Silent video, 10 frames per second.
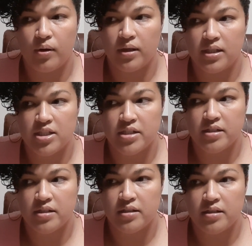
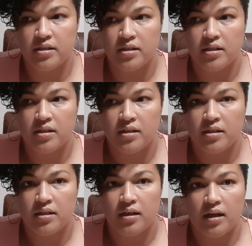conditioner,
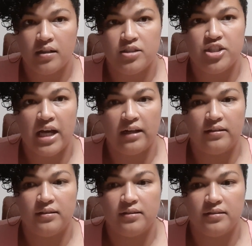a
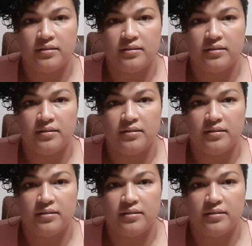gel,